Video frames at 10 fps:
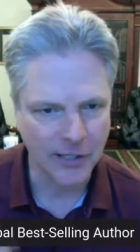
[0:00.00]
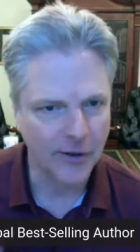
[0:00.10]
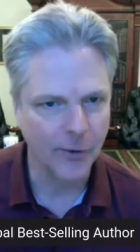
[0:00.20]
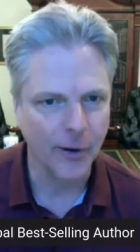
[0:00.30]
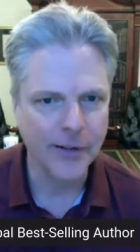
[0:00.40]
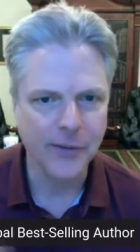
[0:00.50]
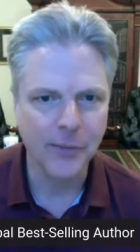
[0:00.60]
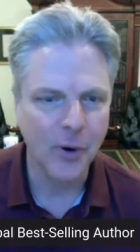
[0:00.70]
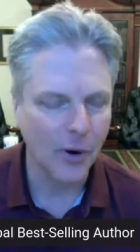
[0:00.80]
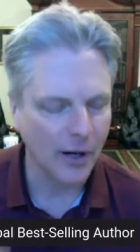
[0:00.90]
later, write some
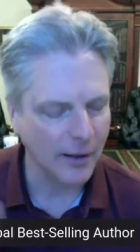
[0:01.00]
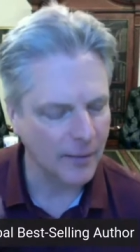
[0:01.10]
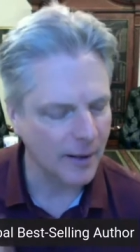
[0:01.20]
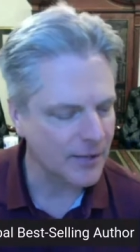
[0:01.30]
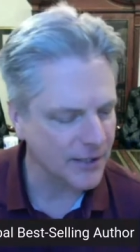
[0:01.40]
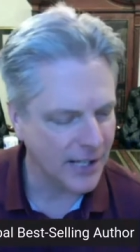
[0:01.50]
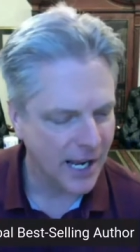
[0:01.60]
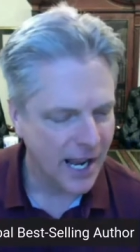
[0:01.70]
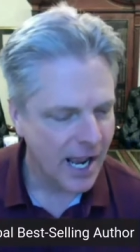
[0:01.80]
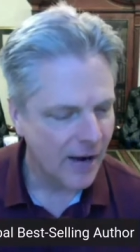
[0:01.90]
more, and and just
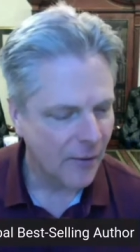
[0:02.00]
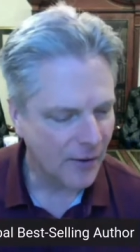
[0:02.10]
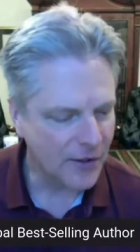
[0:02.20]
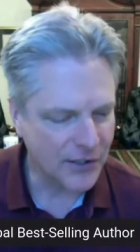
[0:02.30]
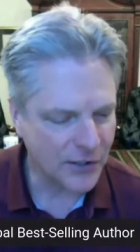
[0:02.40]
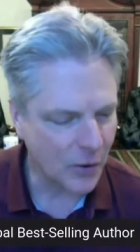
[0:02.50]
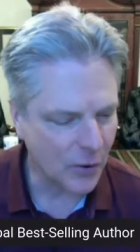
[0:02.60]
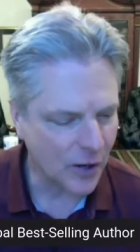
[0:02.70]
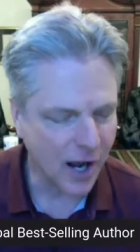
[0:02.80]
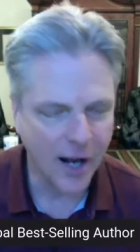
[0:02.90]
well, this is
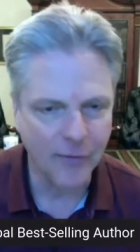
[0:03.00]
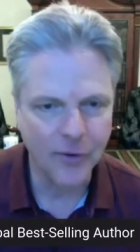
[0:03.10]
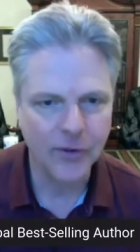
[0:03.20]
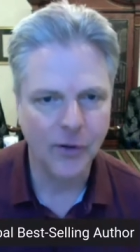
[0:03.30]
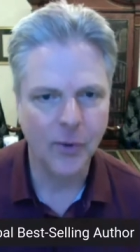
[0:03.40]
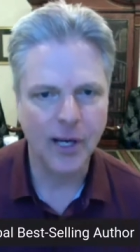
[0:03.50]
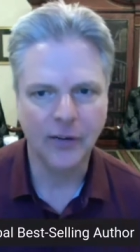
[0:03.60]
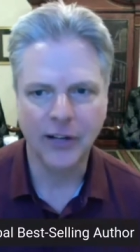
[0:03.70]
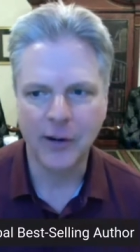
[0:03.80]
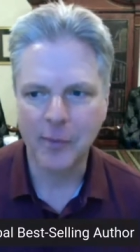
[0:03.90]
going on for two
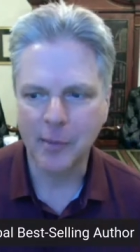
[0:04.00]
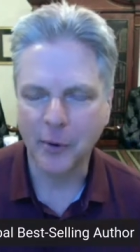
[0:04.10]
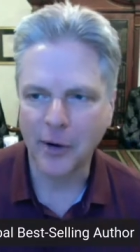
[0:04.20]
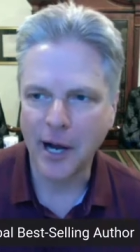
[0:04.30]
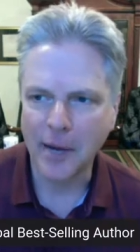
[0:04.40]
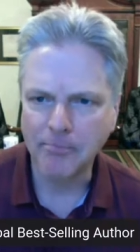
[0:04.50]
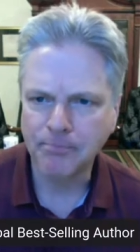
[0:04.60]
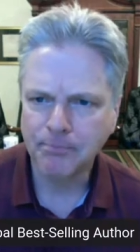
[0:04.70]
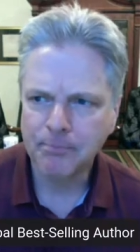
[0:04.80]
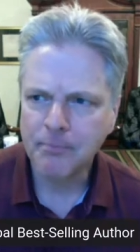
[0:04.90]
weeks. And I remember um,
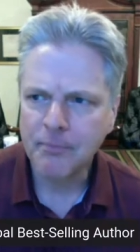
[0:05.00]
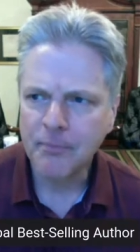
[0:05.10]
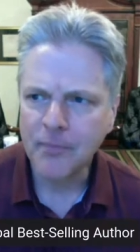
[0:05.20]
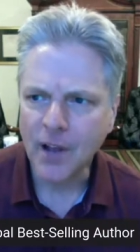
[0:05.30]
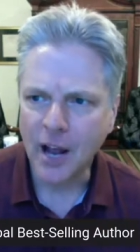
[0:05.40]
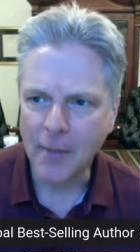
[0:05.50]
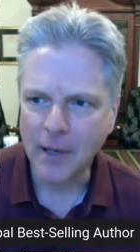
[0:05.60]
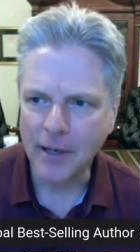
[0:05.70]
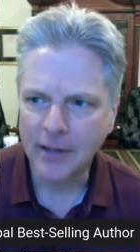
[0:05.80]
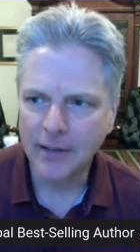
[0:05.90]
I'm
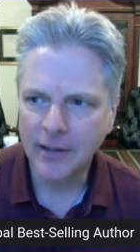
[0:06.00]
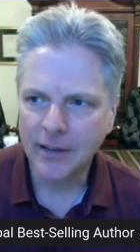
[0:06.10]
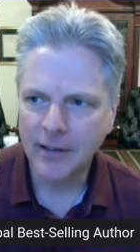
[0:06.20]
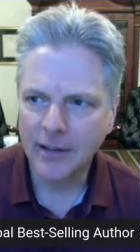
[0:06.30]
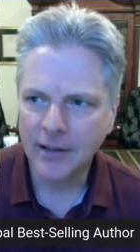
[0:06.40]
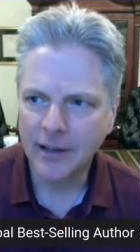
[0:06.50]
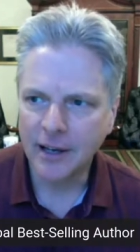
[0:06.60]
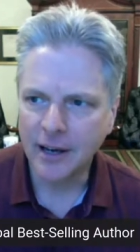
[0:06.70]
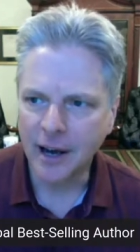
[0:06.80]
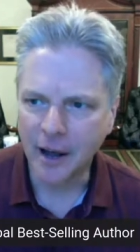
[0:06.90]
in it.
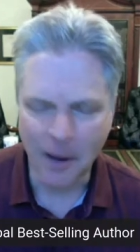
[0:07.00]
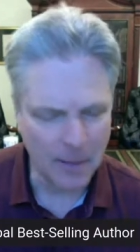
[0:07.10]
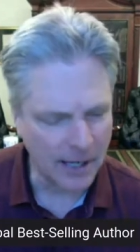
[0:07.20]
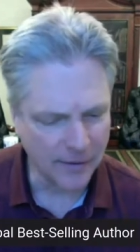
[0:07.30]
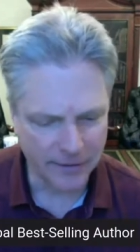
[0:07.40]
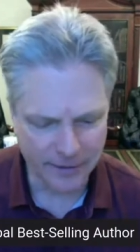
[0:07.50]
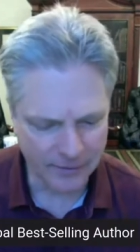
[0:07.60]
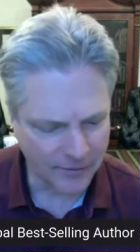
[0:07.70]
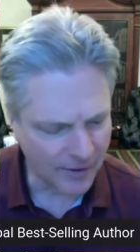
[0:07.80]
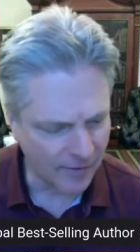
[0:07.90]
I'm in it
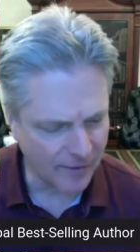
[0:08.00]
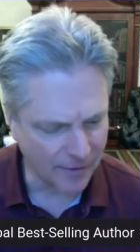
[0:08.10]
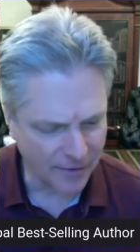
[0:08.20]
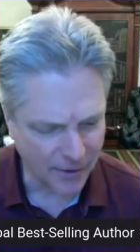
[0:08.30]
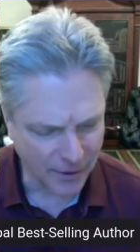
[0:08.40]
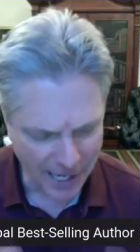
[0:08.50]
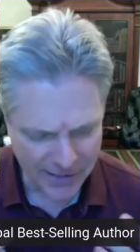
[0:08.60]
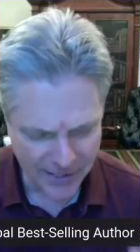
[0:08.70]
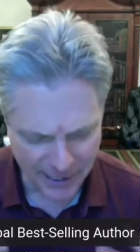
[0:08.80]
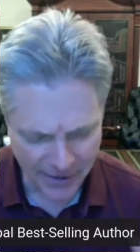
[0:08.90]
a, a few
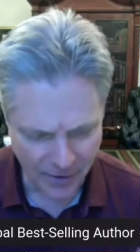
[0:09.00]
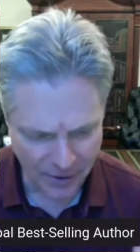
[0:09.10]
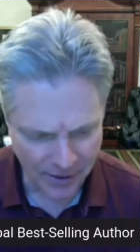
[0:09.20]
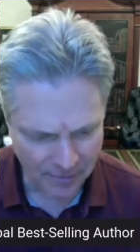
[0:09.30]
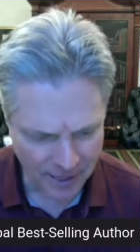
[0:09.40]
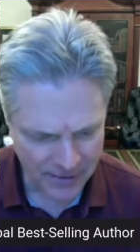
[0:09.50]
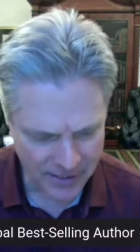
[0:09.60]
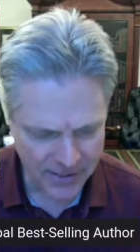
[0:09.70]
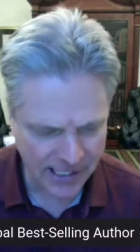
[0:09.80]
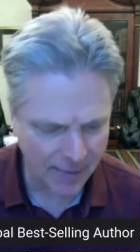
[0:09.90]
days, and I go. I, my
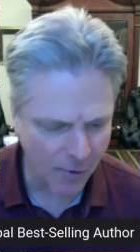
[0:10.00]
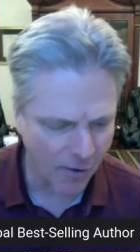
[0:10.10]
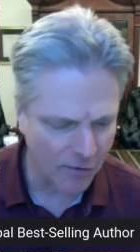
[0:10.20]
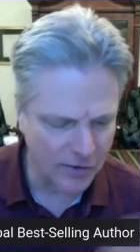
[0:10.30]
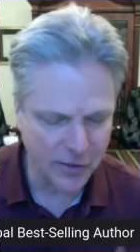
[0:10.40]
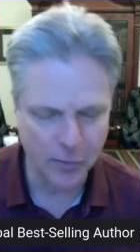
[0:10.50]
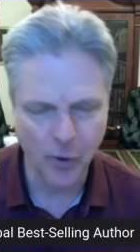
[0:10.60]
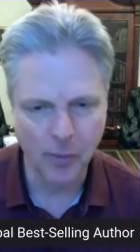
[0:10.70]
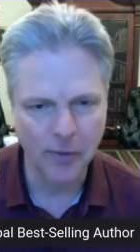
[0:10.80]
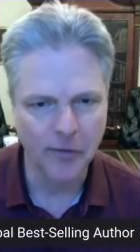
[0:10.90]
assistant came over, and she would
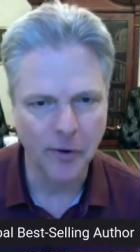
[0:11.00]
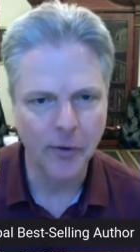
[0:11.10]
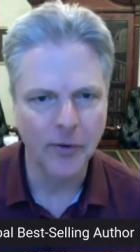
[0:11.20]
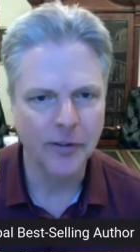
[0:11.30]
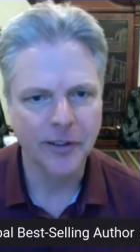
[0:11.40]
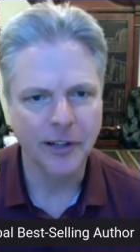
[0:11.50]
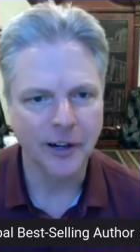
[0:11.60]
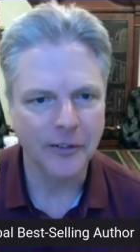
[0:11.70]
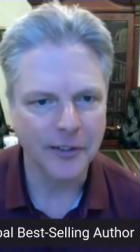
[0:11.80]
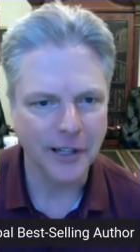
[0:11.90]
bring me food, you
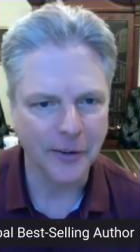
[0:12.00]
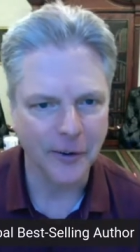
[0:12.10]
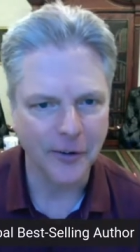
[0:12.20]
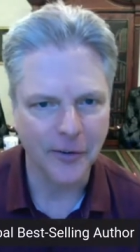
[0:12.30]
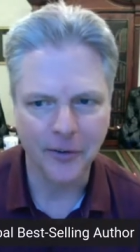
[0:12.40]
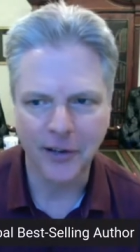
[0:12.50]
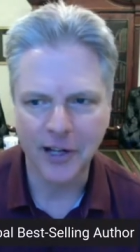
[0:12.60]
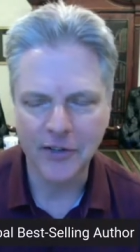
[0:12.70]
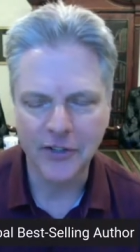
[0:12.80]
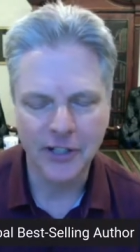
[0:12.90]
know, dinner or
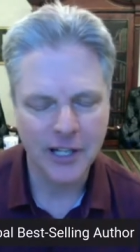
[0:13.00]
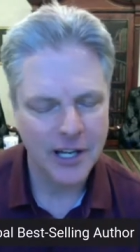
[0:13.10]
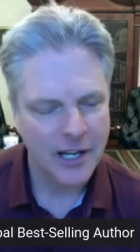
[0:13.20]
lunch, and